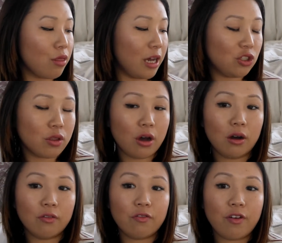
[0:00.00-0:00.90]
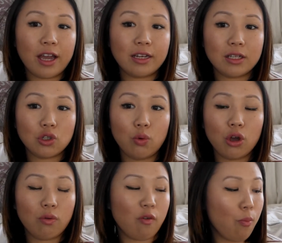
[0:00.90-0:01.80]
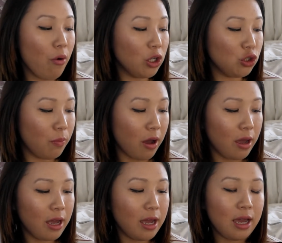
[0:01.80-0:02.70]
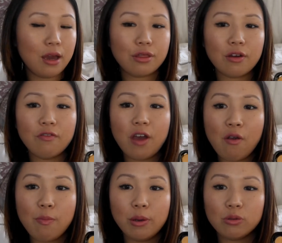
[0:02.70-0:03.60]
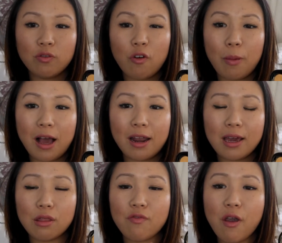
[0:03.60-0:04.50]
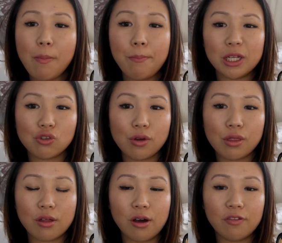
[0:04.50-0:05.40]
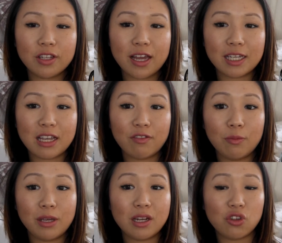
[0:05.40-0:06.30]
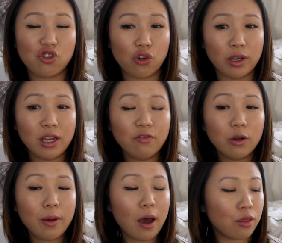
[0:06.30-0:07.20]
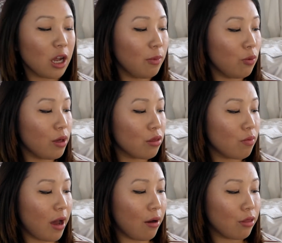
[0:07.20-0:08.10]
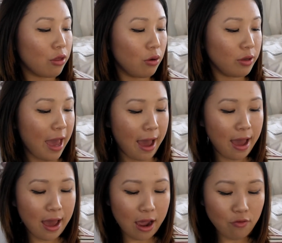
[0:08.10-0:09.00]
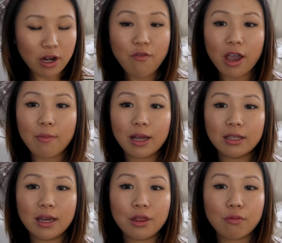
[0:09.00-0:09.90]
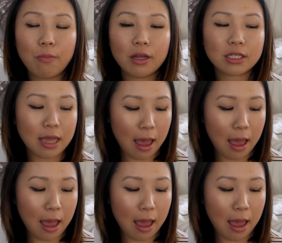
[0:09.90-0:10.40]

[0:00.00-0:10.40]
I just can't find it to work with a brush. But it's a very beautiful palette, it's very buttery soft, and I've definitely been enjoying it for the past couple of weeks as well. So yeah, really recommend this. But